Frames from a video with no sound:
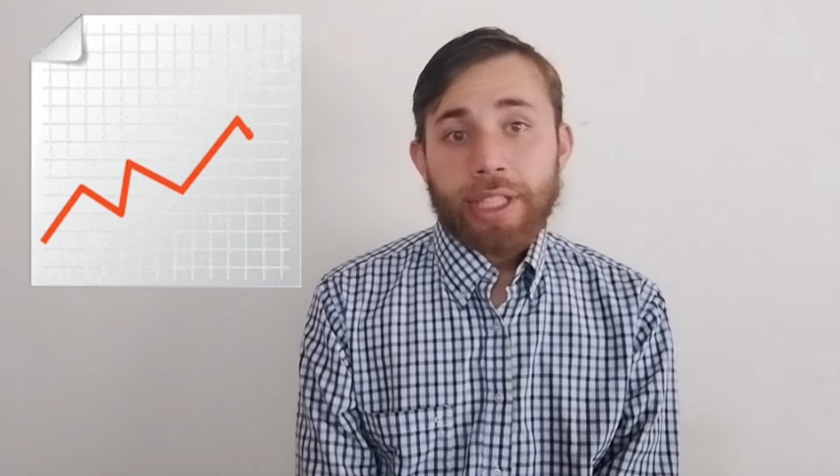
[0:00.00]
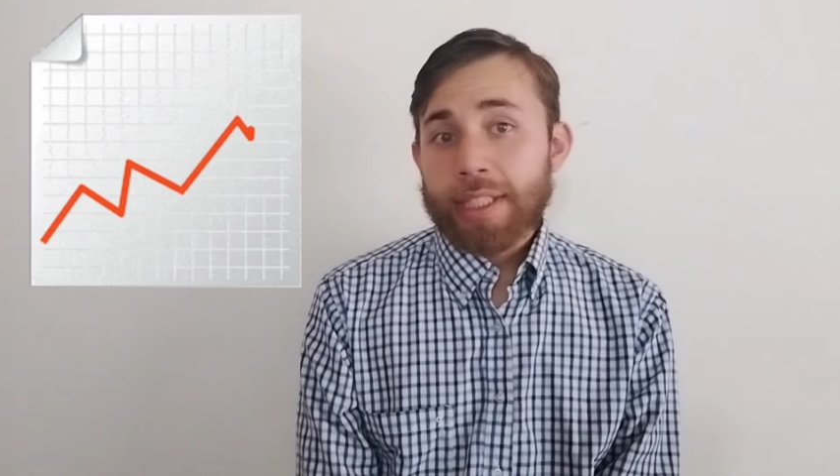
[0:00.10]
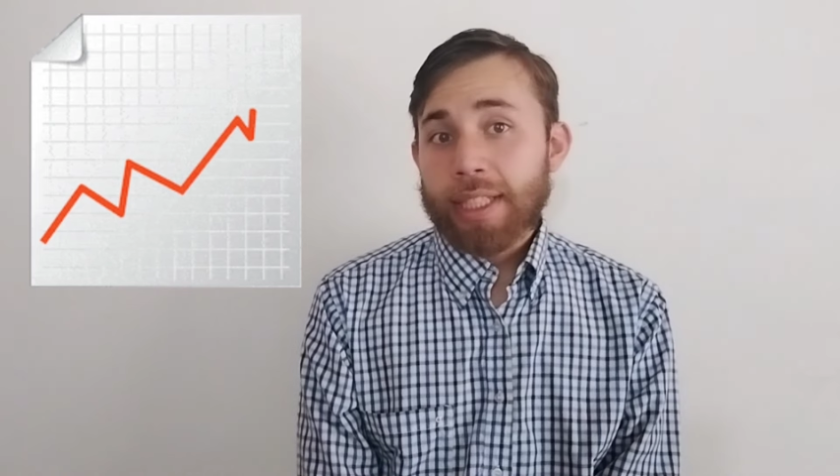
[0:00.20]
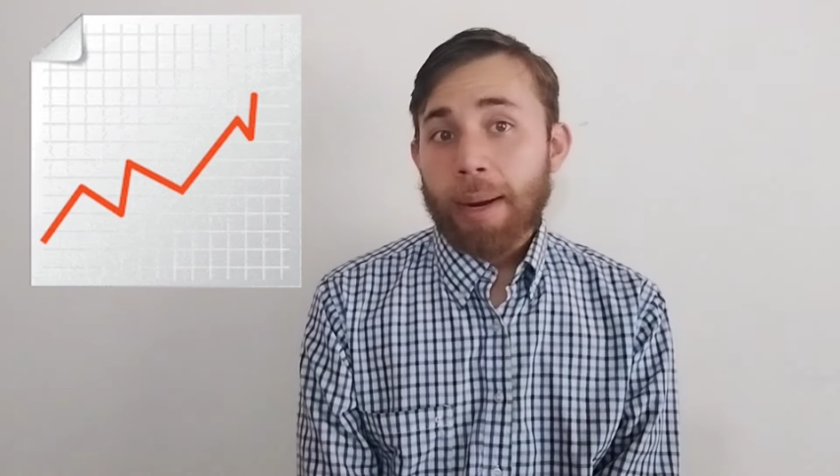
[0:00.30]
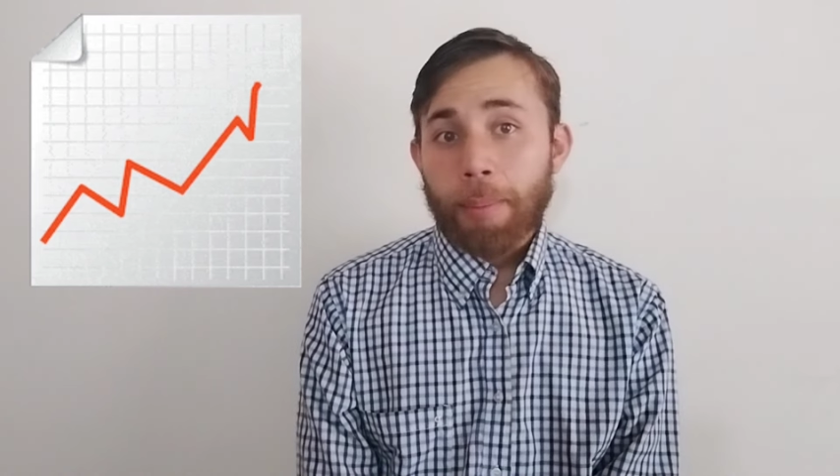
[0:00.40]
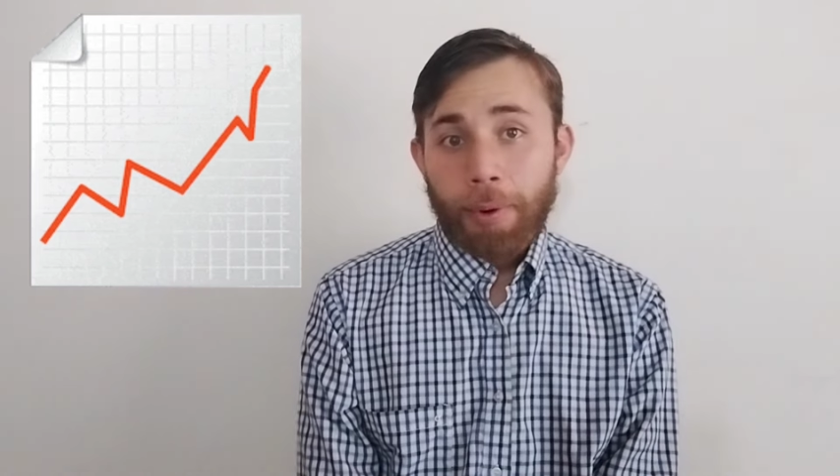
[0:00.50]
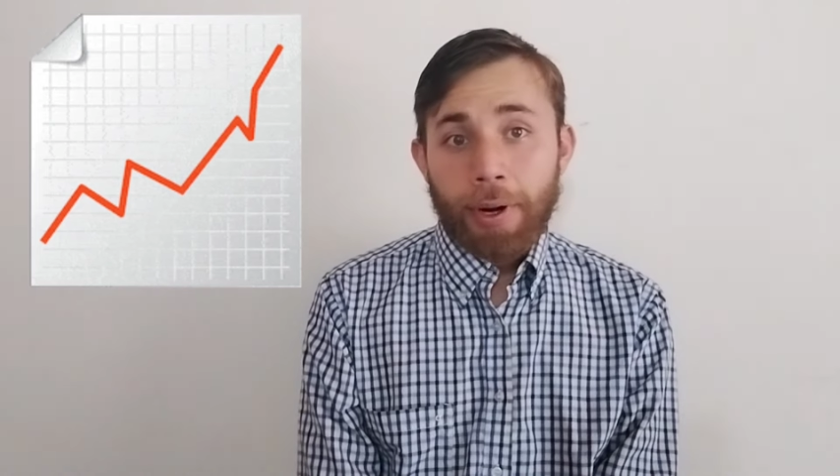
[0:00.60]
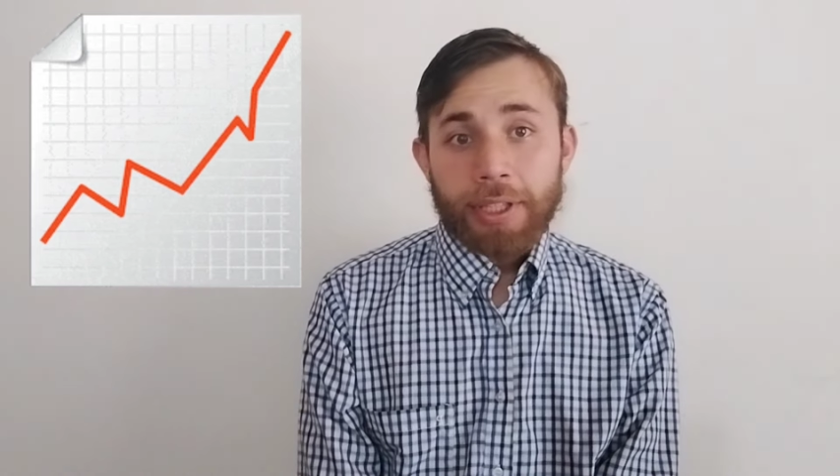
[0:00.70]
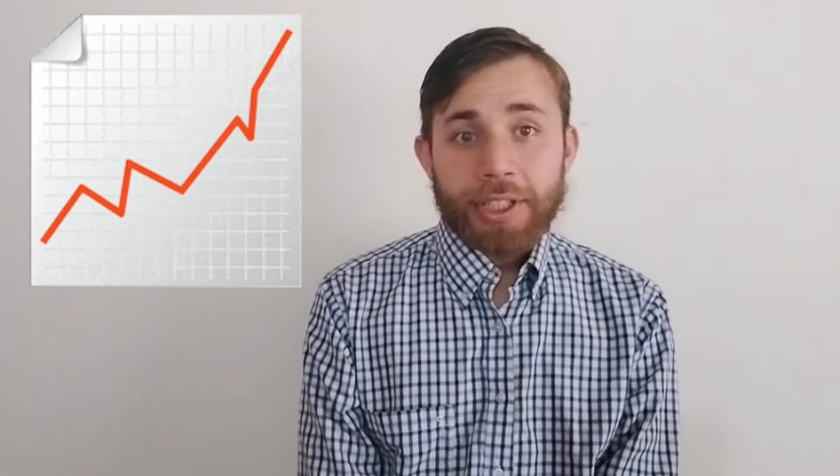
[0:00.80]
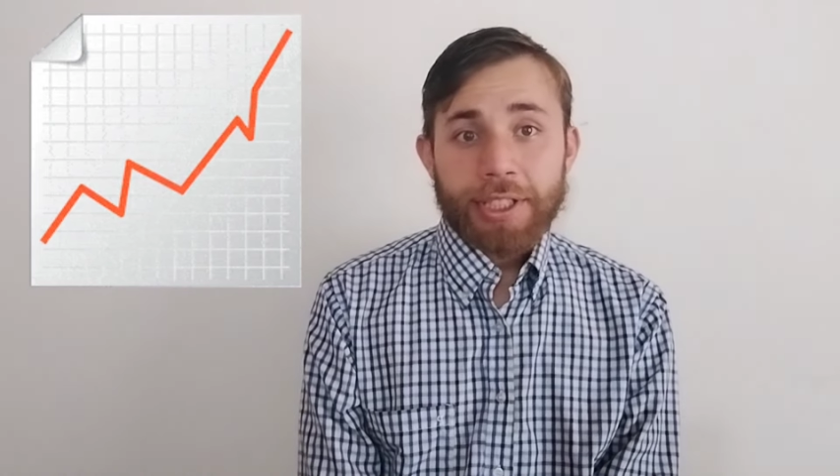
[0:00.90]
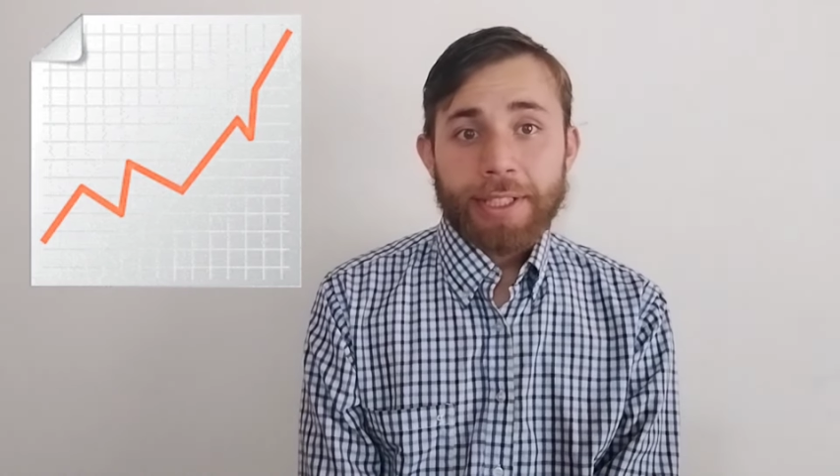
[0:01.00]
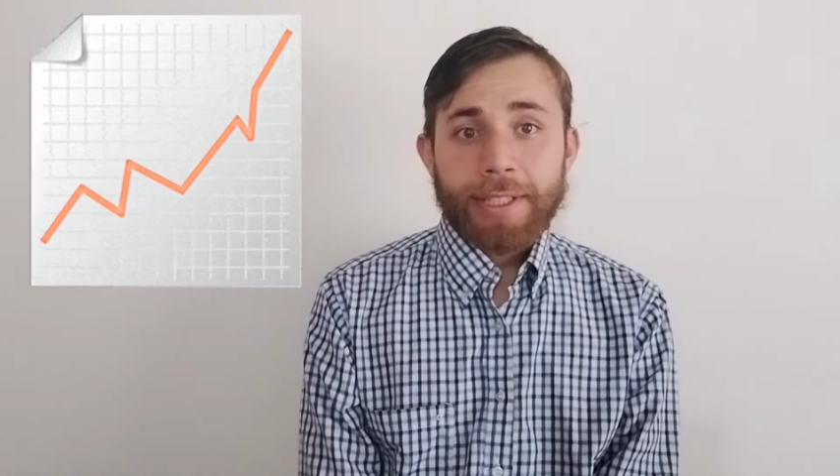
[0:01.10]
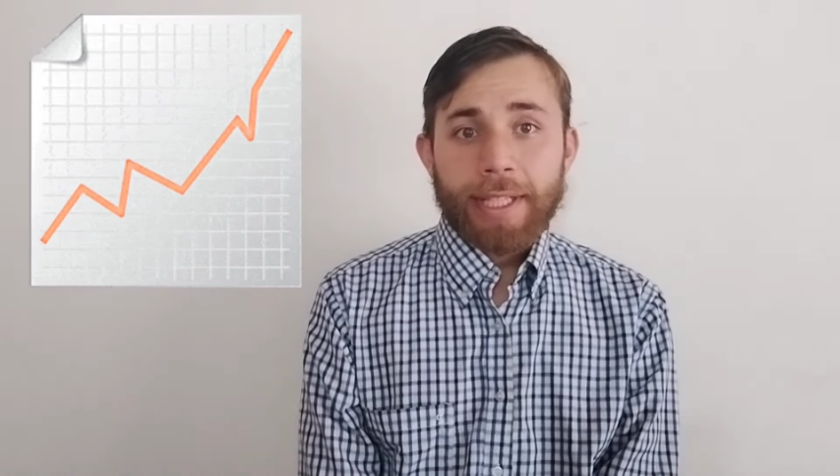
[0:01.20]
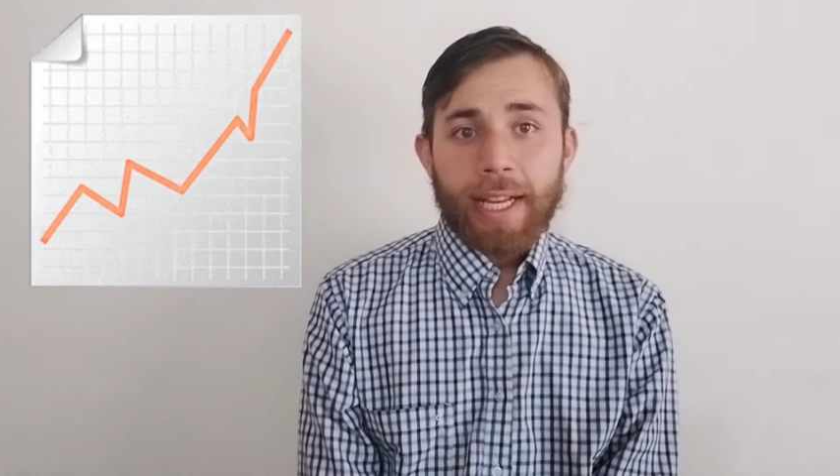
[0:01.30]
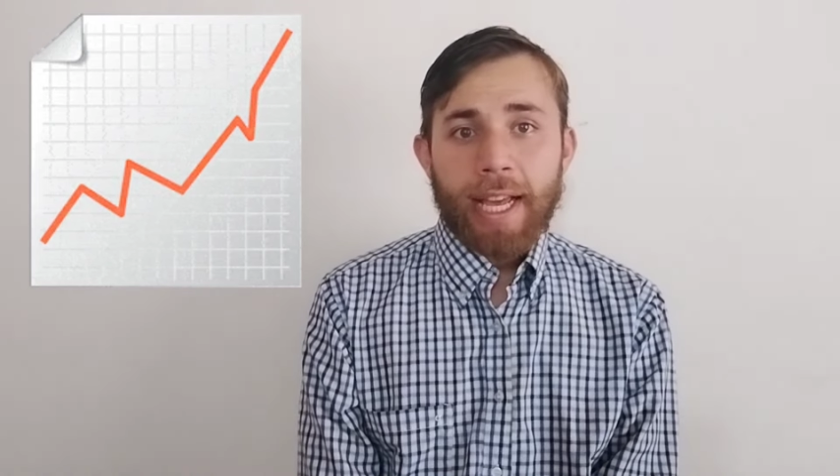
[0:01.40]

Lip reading: is a process.